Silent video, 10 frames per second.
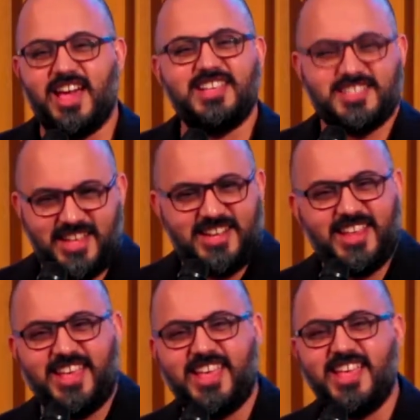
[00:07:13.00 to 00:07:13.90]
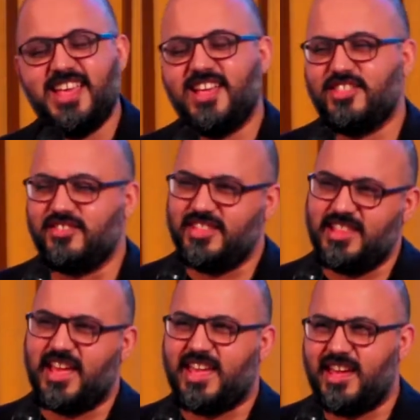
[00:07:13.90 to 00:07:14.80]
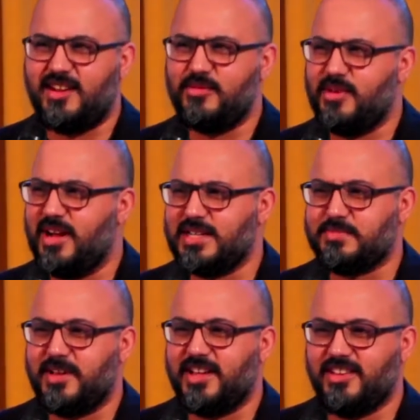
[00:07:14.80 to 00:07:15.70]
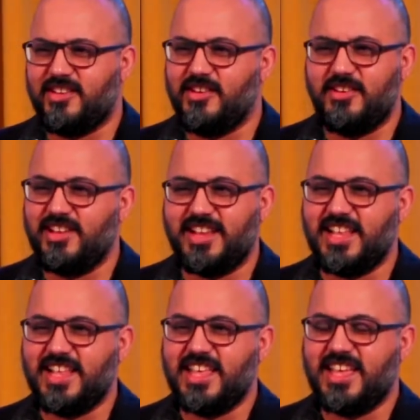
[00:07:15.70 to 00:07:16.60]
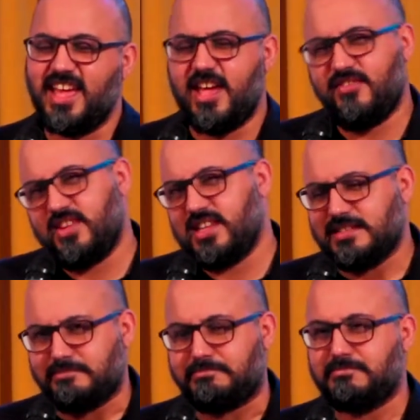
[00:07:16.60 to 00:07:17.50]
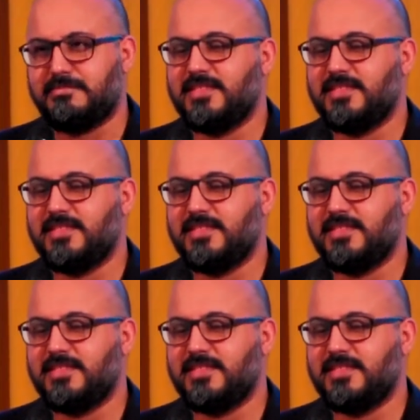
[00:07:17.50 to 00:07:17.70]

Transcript: Sunday. I thought that kind of works, but no, Heaven.